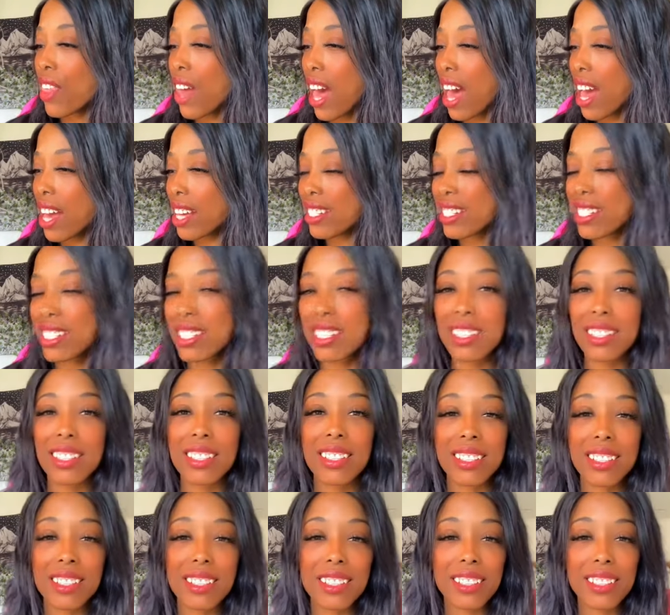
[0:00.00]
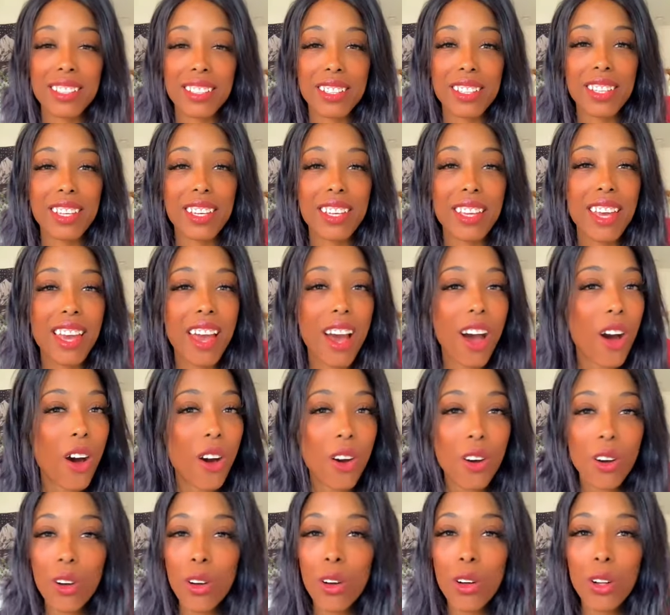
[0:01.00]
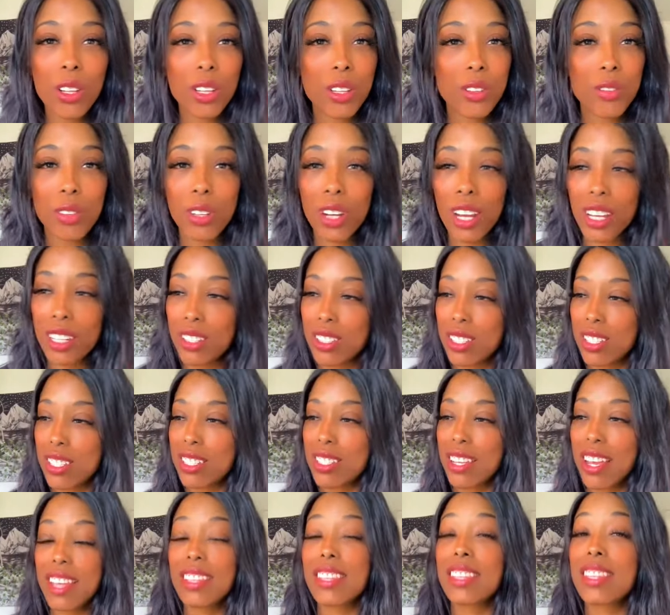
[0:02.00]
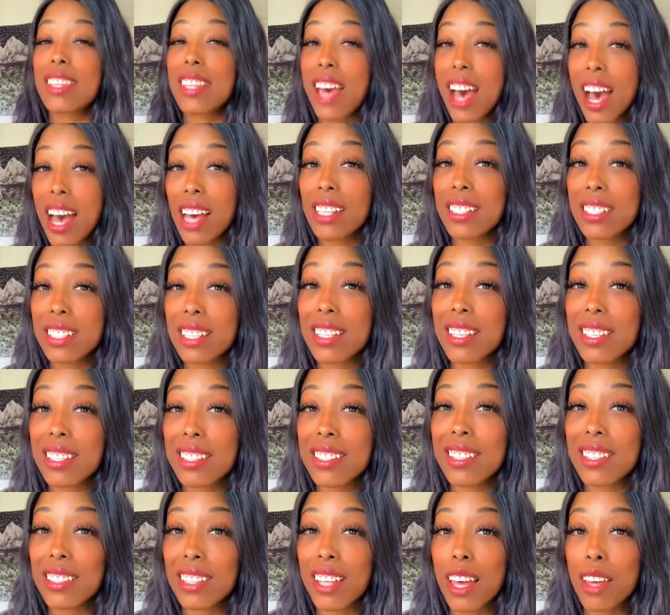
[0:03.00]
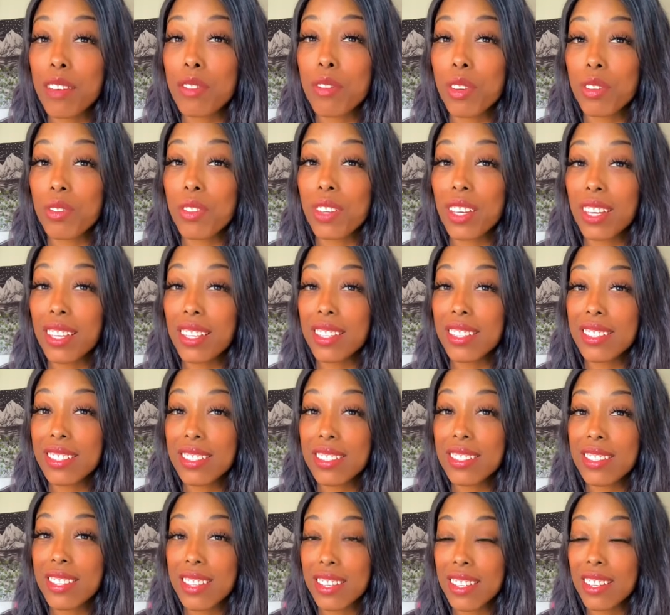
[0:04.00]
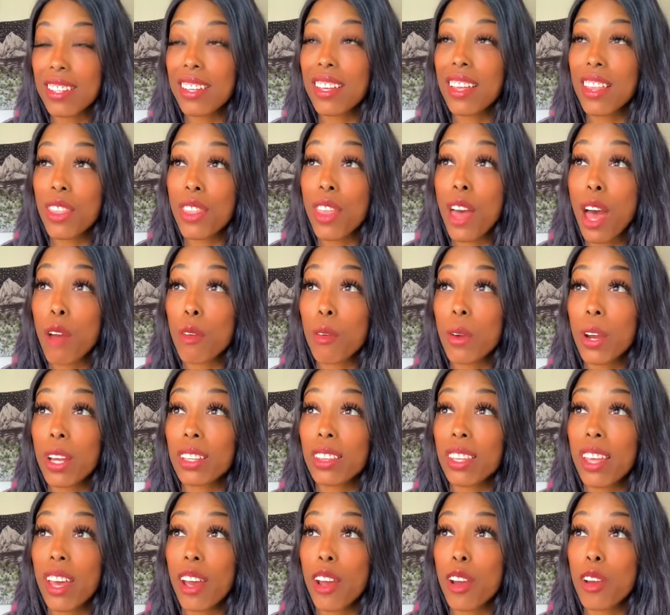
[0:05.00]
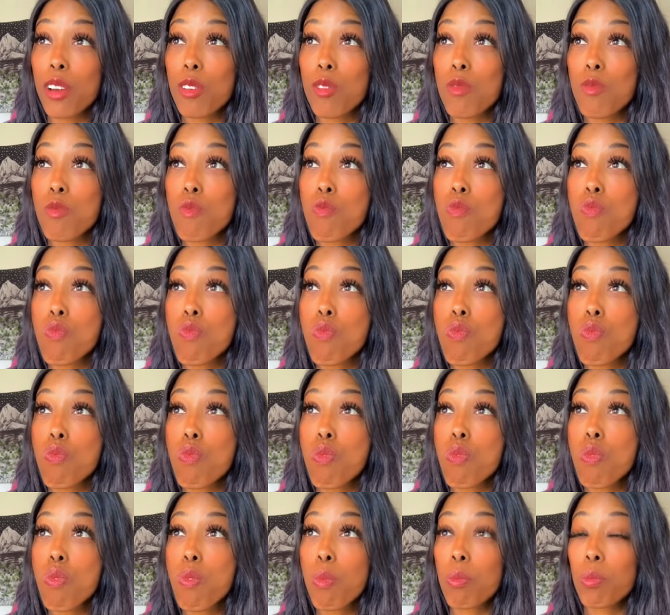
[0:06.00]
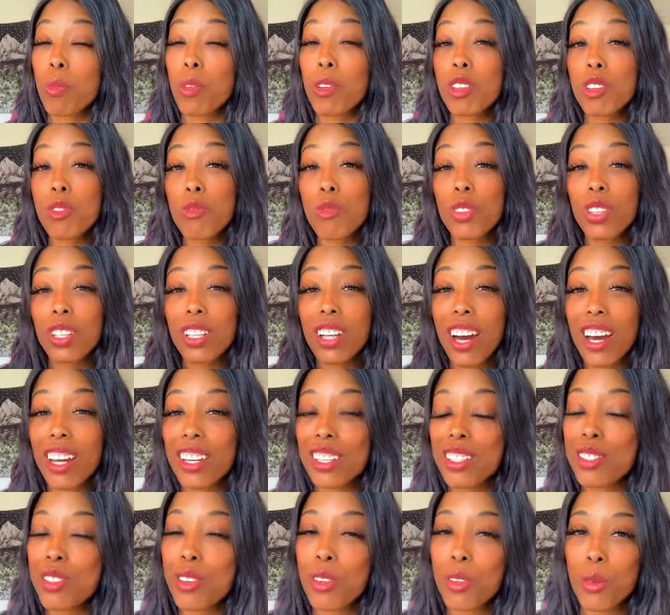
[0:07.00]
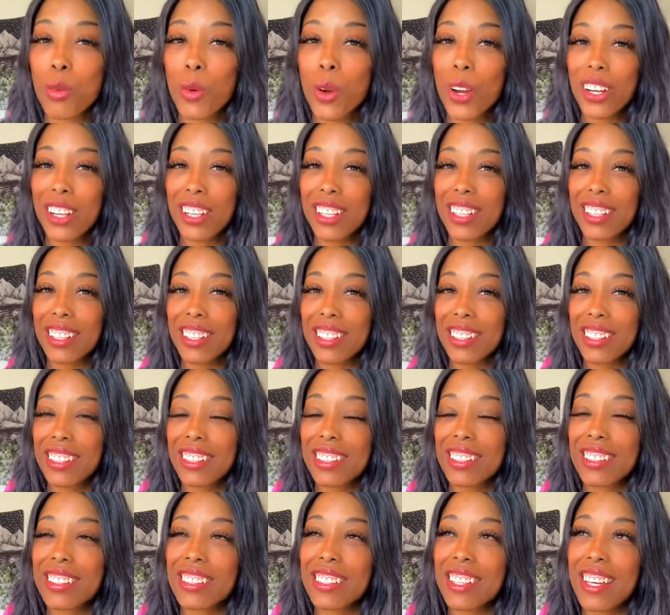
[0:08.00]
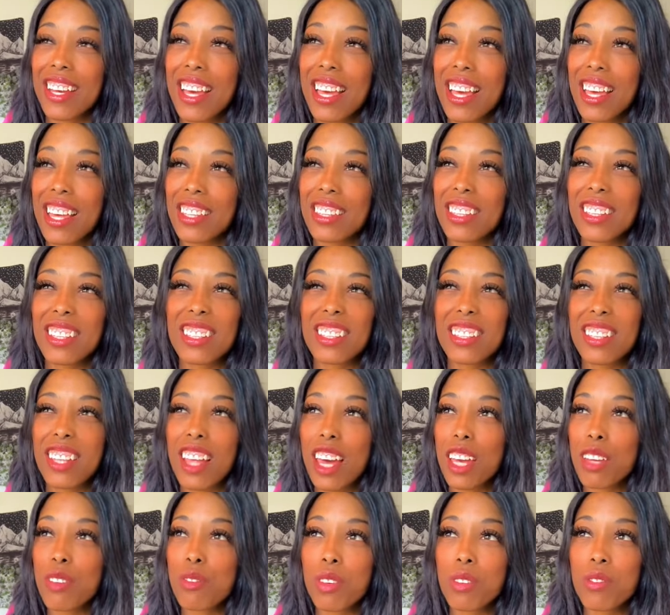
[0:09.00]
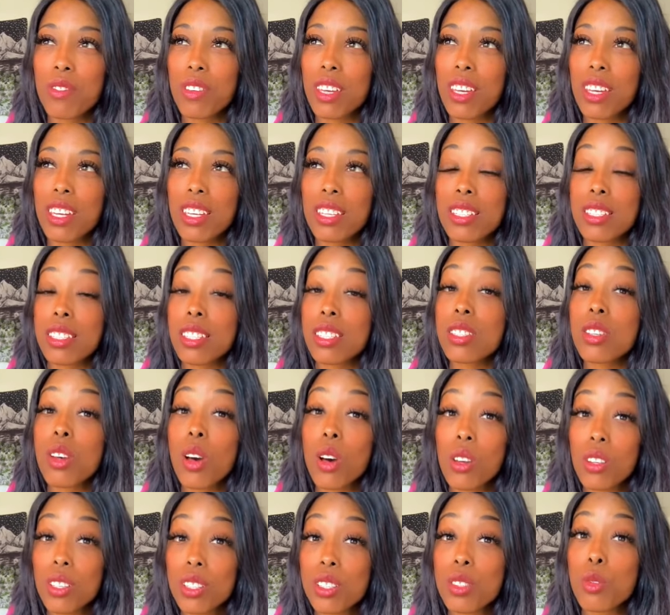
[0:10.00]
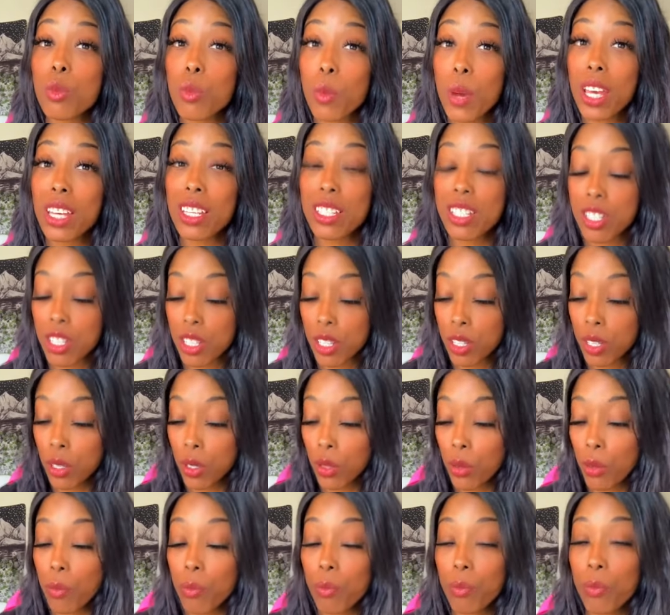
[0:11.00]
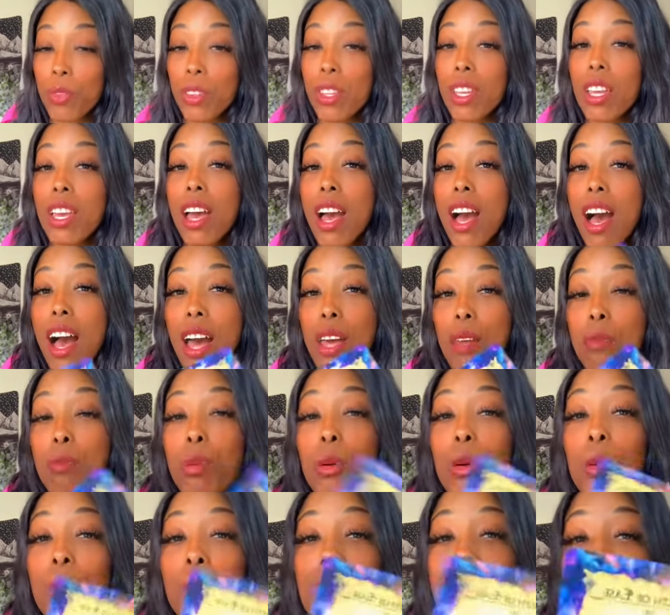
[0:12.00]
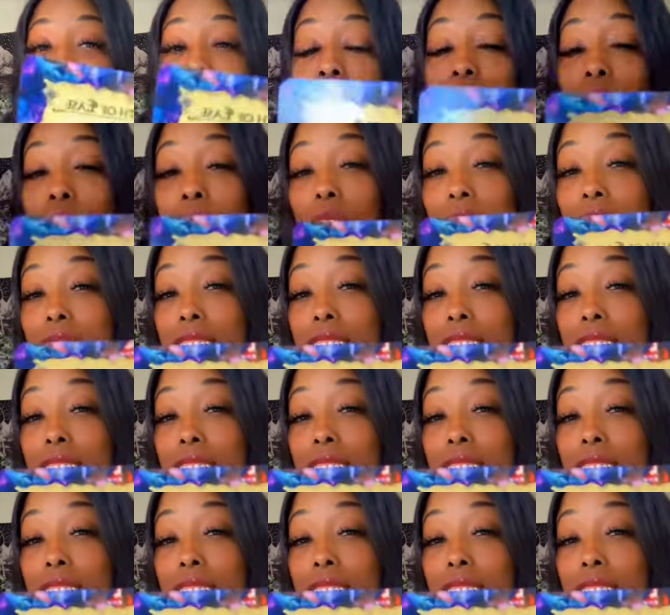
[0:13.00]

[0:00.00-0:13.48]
That, all of what I just said, that is a life of ease. That right there. Got to do the work. The life of ease, it's on its way to you. I pulled it,